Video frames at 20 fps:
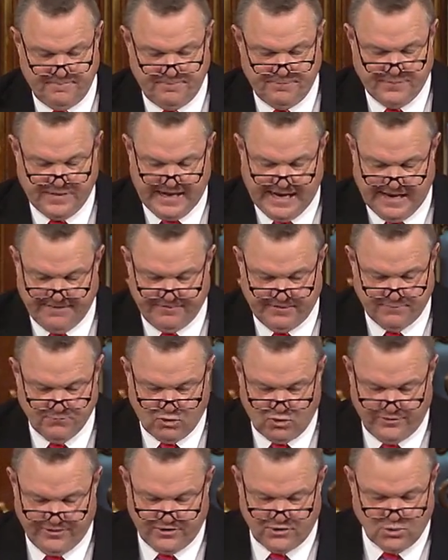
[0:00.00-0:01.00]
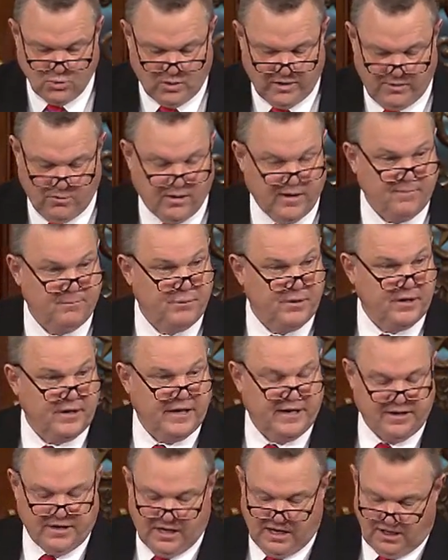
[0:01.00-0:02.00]
having more than $21
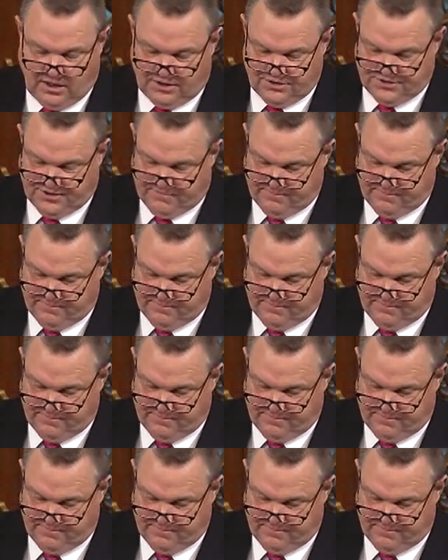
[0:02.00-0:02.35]
billion in